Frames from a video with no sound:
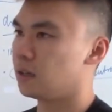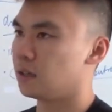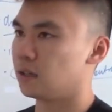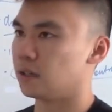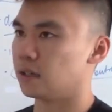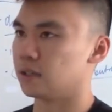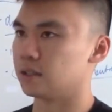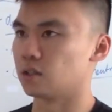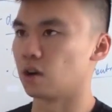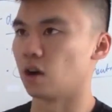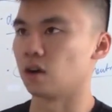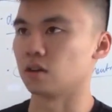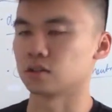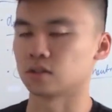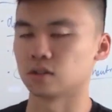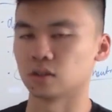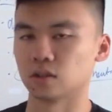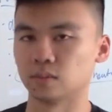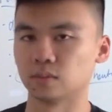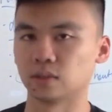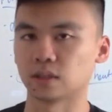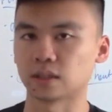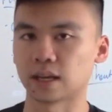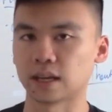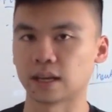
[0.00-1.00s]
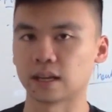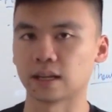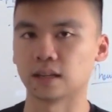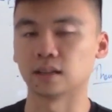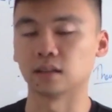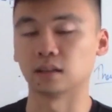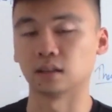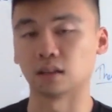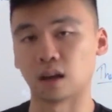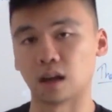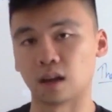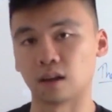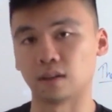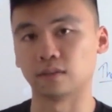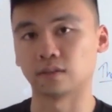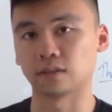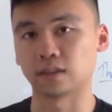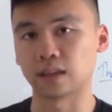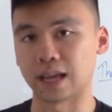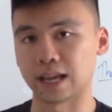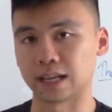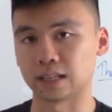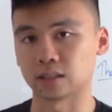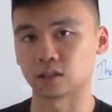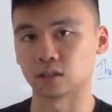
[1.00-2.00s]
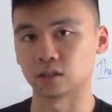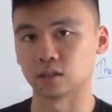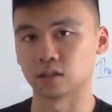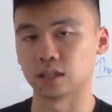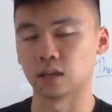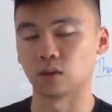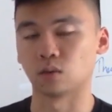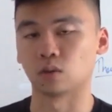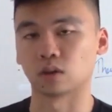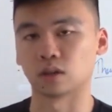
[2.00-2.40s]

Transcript: is also implicated in a lot of cancers that we're